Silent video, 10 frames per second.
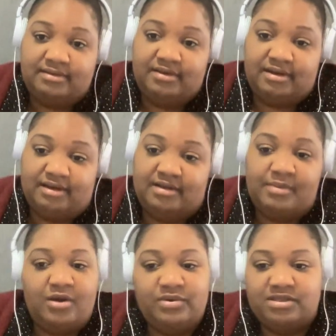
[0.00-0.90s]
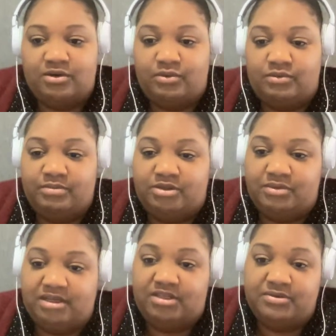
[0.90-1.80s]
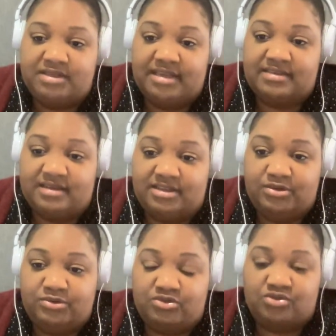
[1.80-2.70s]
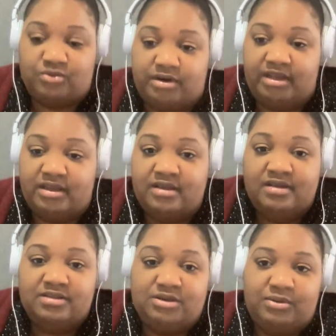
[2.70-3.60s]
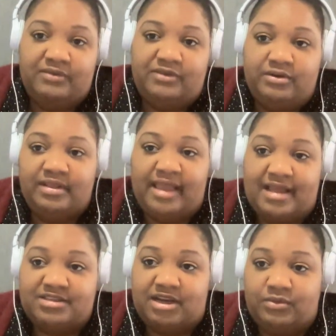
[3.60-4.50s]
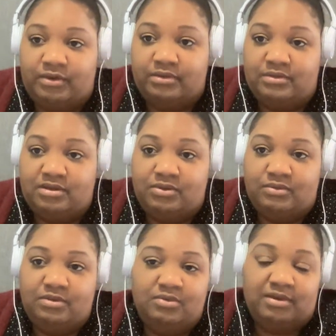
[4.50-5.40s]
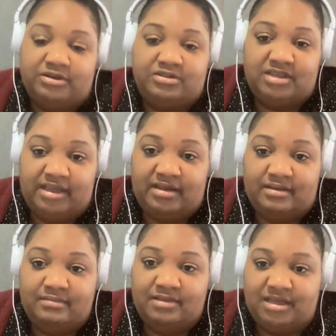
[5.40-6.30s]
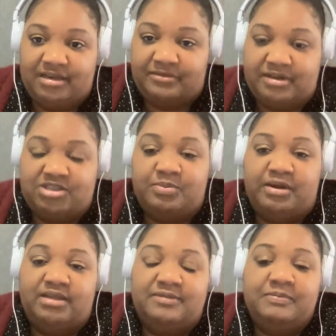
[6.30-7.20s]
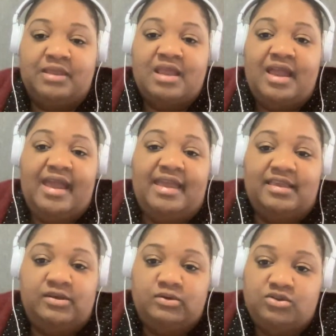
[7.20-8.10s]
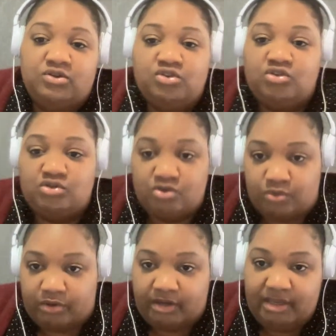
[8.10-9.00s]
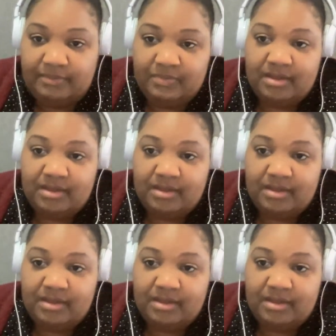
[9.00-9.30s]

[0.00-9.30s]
I always go between a use case and a user story. So, if you're in the agile world, you understand the difference. But a user story